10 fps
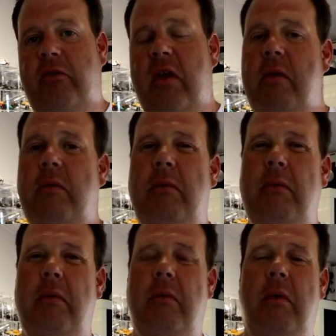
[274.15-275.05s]
So
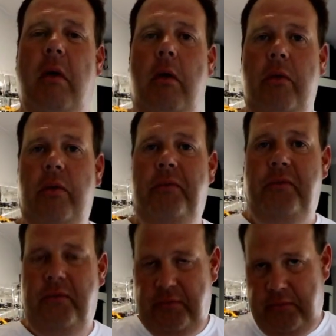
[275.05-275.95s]
on
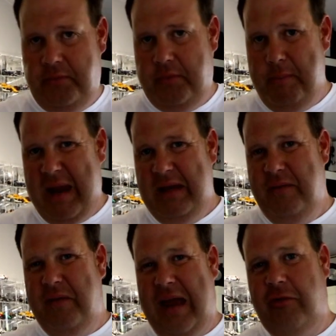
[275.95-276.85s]
the
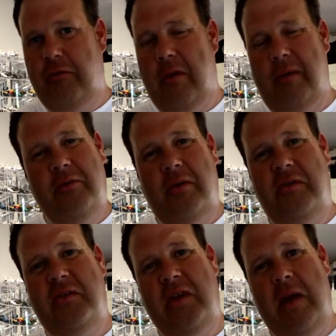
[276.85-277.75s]
manufacturer, it was on a
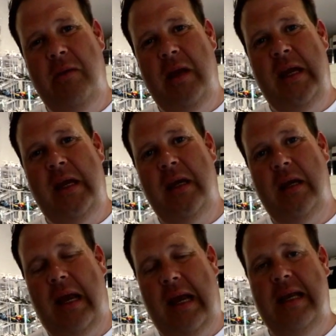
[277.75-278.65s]
Sony
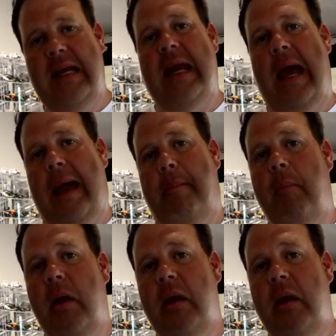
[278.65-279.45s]
Handycam.